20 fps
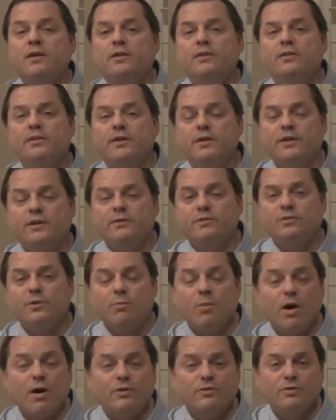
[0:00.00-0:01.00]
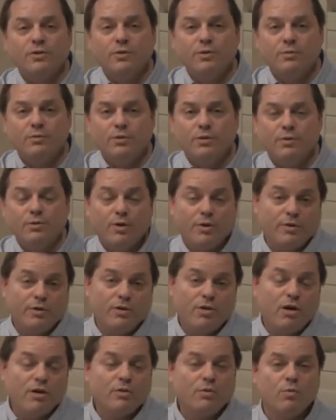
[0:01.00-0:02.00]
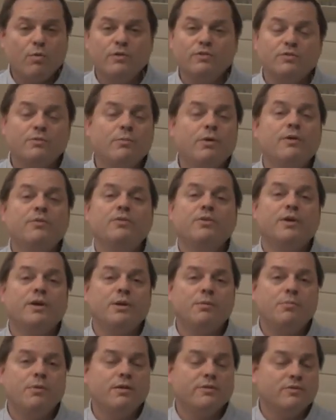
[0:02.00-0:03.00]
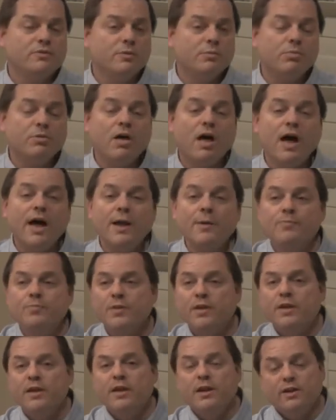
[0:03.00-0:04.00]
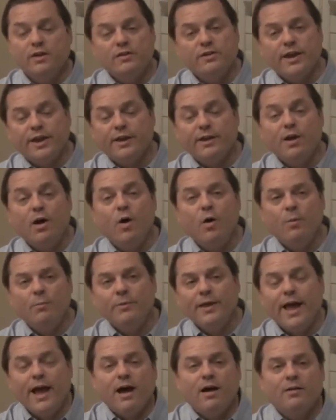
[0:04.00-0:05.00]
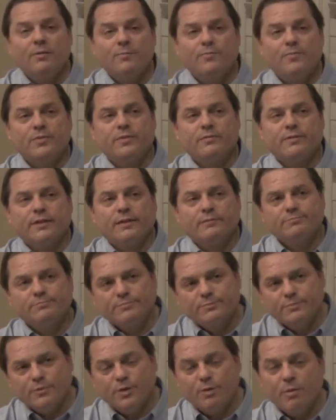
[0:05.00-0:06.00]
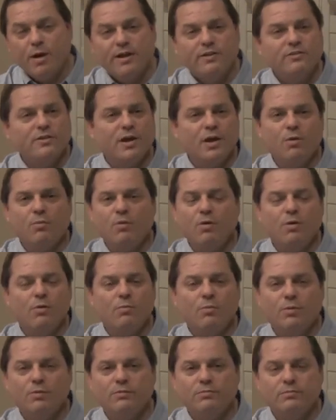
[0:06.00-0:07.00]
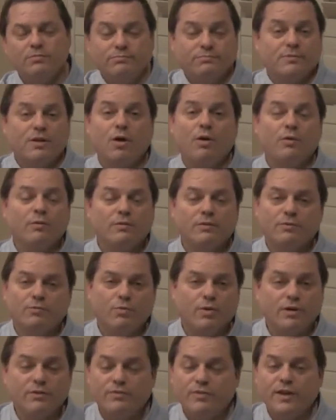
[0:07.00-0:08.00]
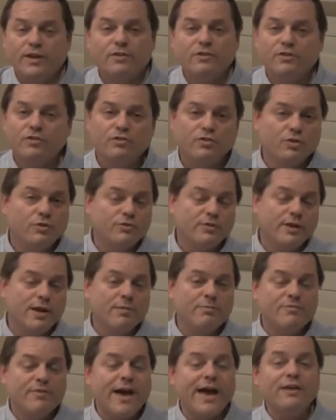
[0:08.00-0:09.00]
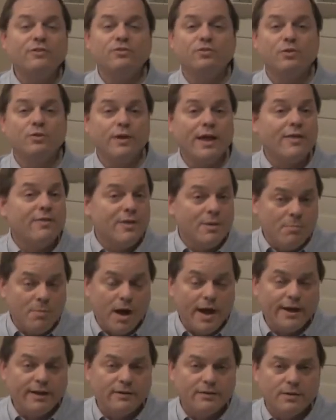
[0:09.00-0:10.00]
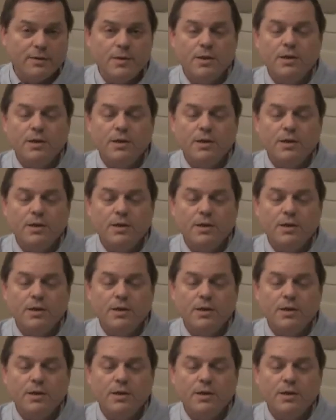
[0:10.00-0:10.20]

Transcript: the Suboxone, you go to your doctor once a month, you get a month's supply, you take it home. Now, you might say, well, but what if they just use it up faster? And they might.